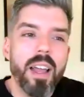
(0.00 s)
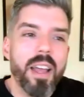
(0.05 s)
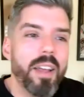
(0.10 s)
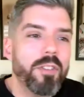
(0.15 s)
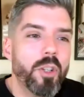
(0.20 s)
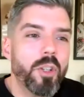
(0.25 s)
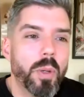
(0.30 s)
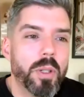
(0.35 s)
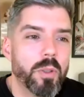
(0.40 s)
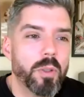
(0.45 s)
I
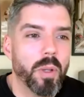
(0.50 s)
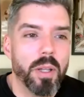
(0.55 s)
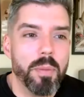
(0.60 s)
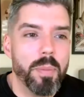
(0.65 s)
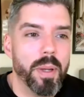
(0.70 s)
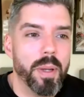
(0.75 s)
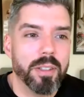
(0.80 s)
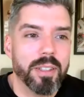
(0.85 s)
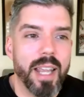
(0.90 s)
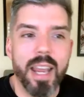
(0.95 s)
just wasn't really
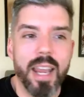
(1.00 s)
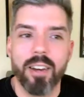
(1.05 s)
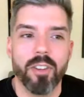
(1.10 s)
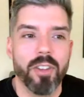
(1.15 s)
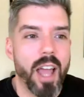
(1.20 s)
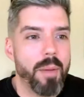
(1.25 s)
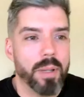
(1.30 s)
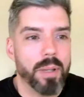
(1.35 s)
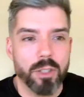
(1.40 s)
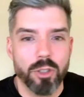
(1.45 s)
built to handle
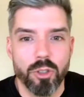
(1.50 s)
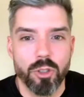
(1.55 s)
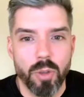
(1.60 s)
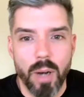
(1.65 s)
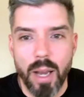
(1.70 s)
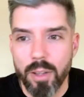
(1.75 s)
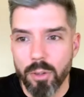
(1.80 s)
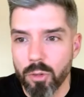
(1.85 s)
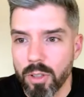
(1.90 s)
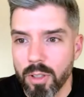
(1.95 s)
that much
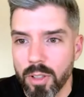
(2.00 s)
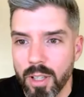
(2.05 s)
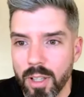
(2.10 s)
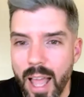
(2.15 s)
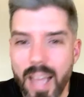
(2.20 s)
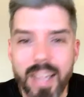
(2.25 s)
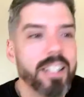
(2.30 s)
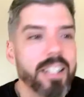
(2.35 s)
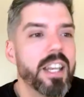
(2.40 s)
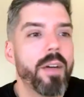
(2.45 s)
stress.
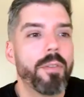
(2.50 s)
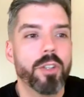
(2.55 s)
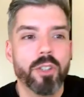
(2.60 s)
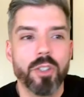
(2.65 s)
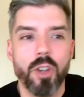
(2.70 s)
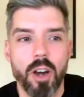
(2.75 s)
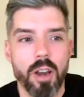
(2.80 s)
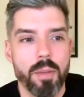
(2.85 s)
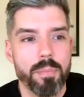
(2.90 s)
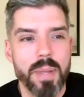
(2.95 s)
I could never
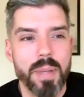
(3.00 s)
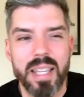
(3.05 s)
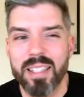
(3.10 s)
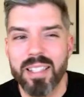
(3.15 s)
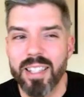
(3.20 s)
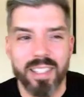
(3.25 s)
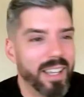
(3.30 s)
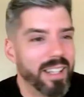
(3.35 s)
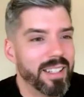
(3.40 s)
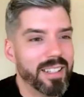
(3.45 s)
start a
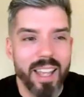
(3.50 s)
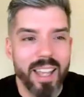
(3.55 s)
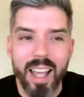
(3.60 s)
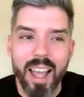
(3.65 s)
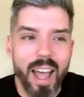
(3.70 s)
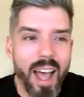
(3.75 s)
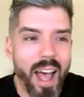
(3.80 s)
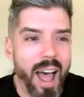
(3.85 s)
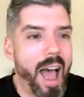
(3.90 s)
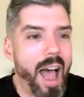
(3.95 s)
business because
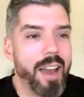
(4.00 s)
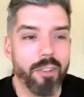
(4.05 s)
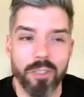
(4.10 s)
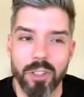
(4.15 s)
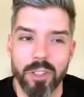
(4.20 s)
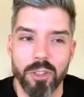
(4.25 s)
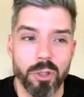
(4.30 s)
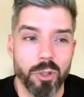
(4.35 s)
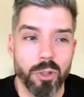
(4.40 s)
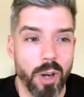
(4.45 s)
I don't
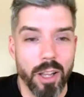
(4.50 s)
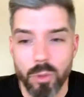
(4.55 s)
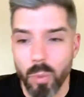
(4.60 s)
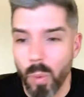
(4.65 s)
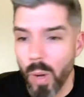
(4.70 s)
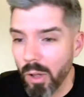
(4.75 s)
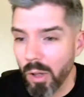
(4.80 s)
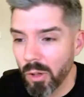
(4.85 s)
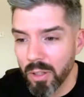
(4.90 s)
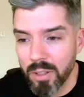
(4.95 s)
do stress
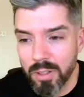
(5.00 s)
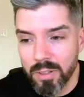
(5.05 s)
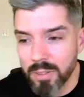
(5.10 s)
well.